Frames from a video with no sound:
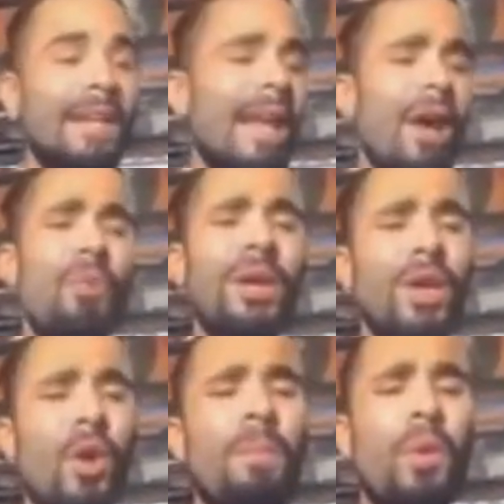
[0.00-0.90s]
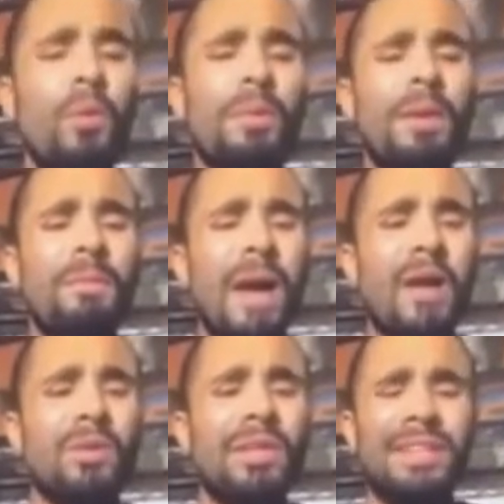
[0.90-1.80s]
Now, we know Bullpen
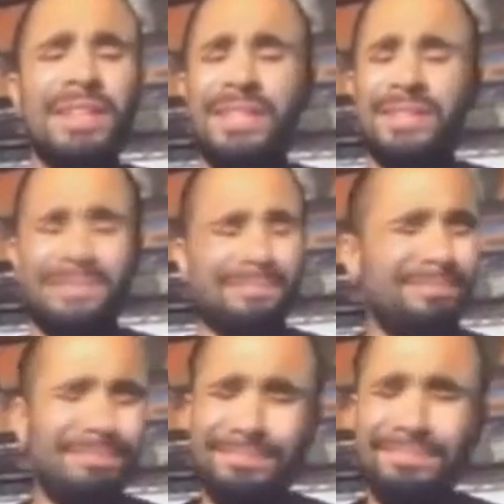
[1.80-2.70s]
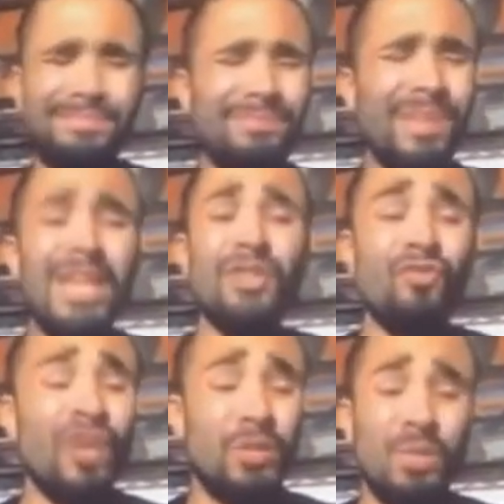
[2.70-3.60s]
Battle League is
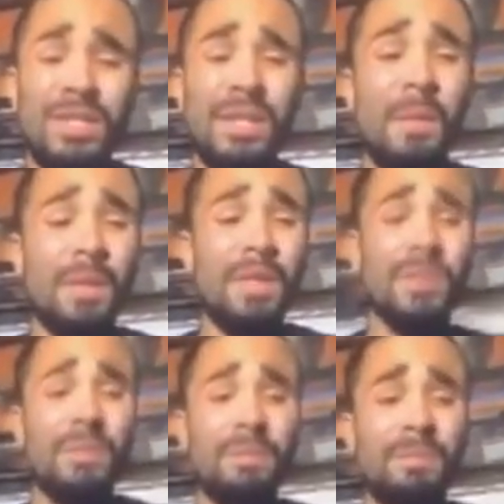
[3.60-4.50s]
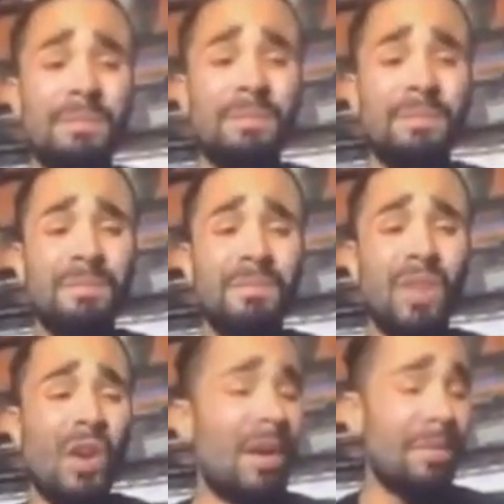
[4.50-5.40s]
rich with symbolism.
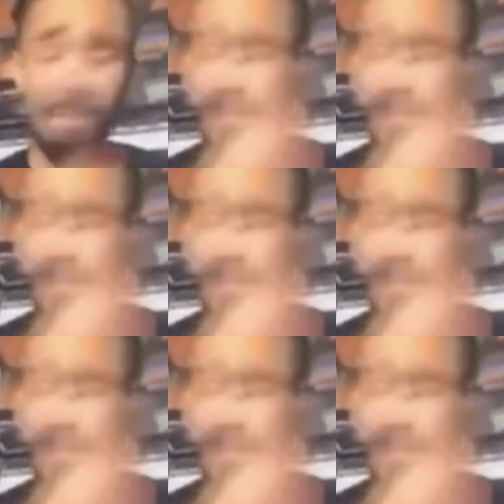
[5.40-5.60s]
All right?